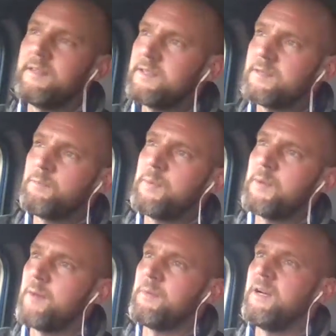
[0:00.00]
some people
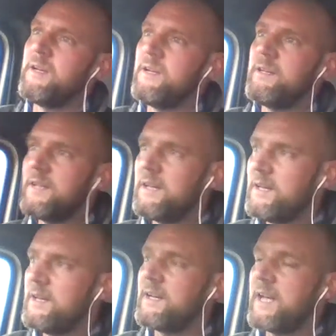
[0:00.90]
know I'm
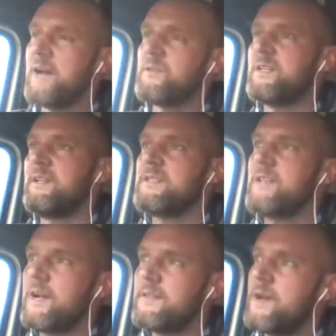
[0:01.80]
a counsellor,
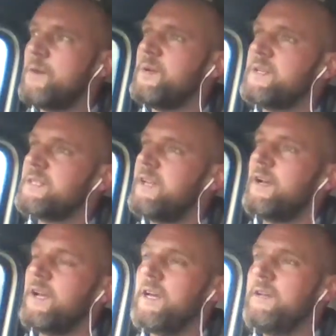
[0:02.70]
psychotherapist,
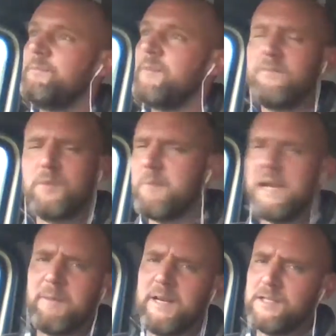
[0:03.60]
okay? I've done
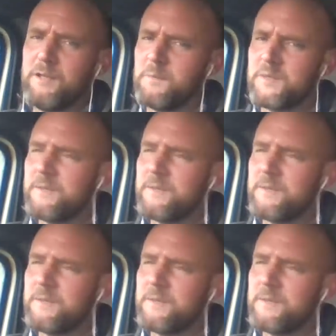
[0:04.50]
many jobs.